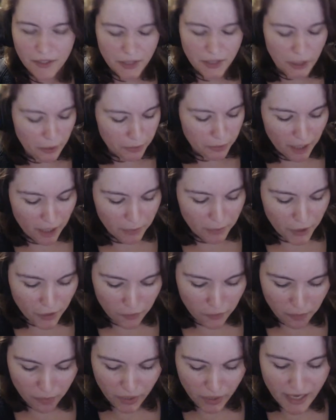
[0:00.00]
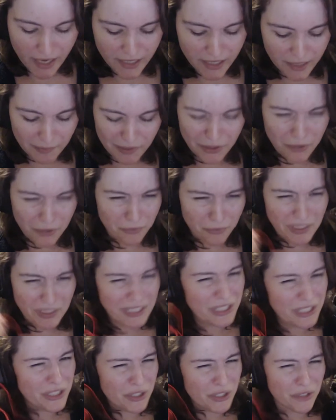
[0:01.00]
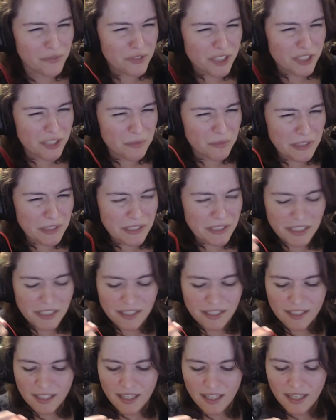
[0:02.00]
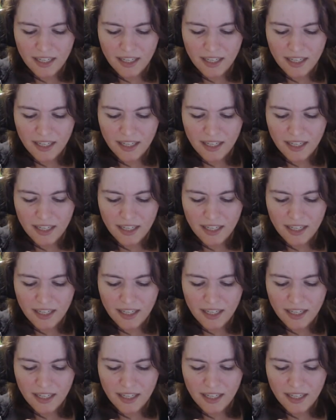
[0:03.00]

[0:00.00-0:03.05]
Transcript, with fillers: so they're probably overpriced, but they're really good for some reason.